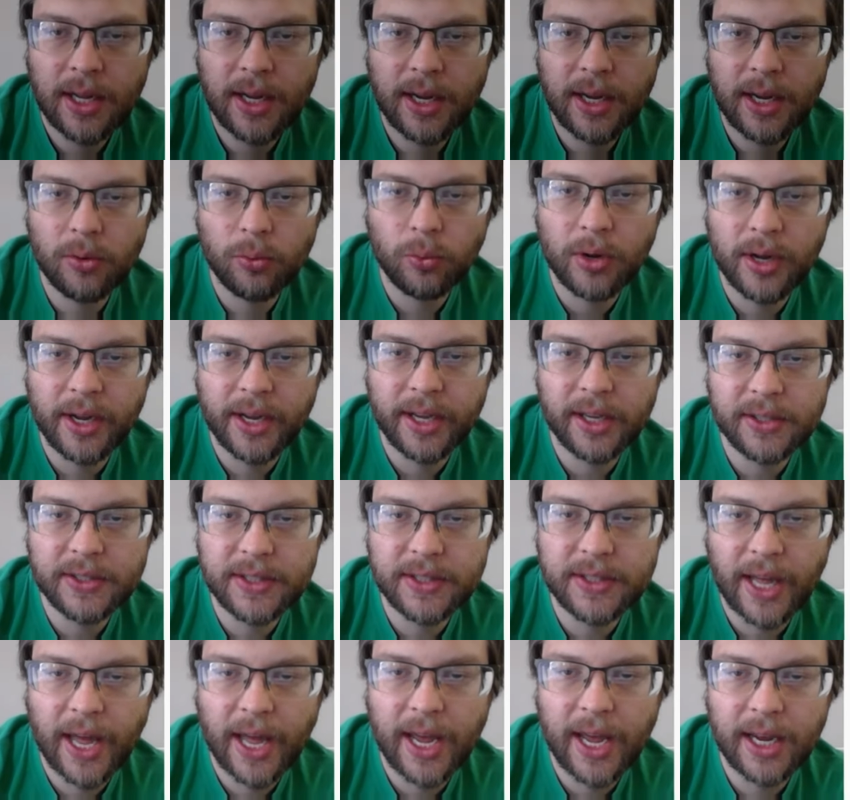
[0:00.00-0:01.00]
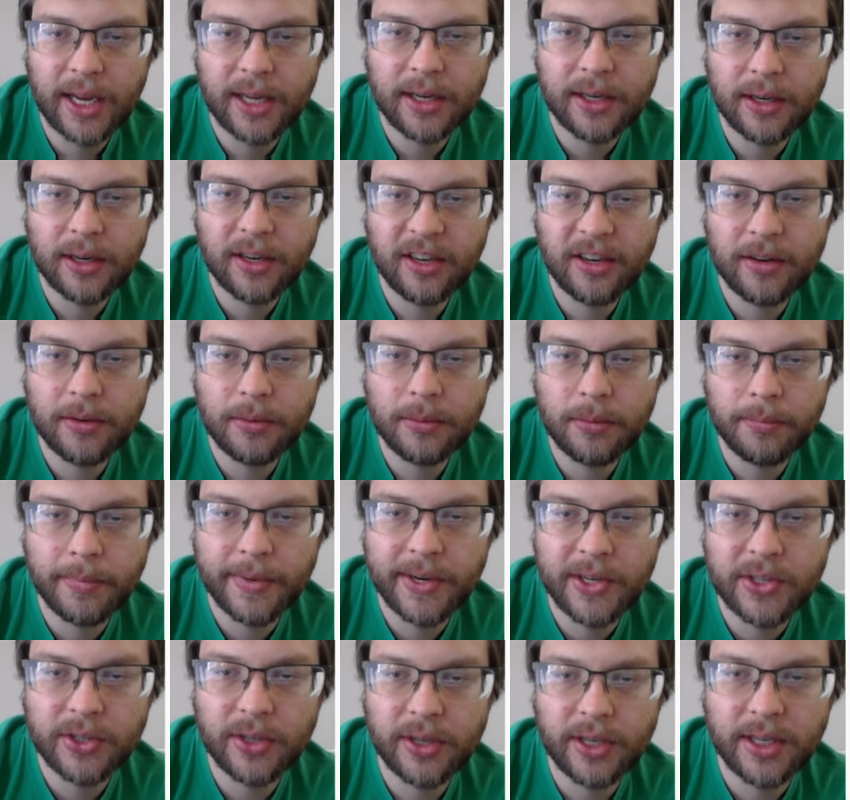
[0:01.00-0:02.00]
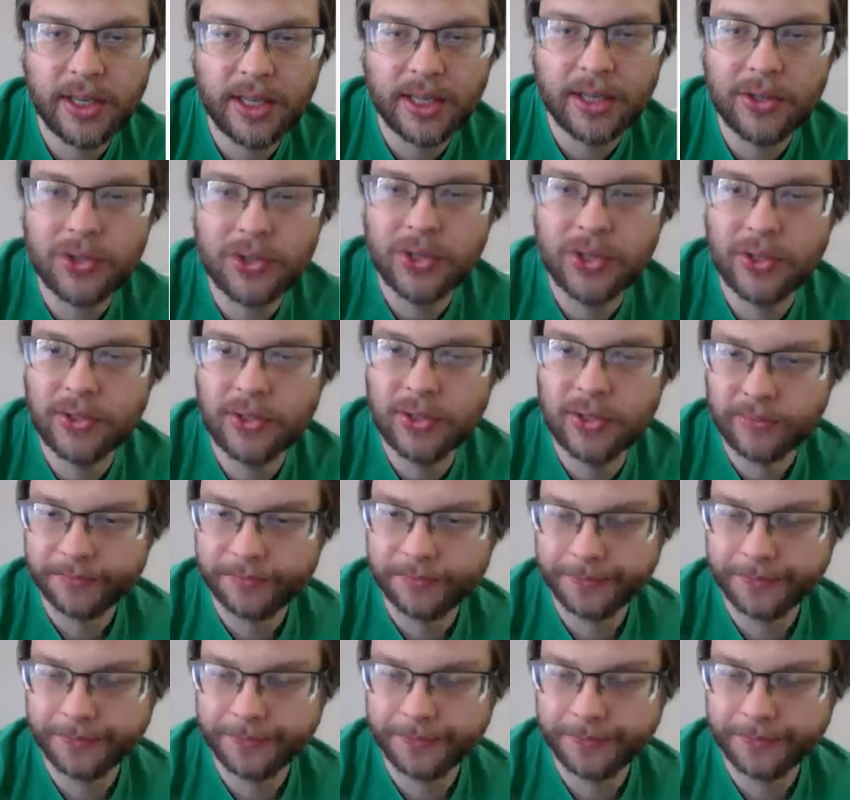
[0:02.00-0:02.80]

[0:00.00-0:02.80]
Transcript: and y is the height measured in inches.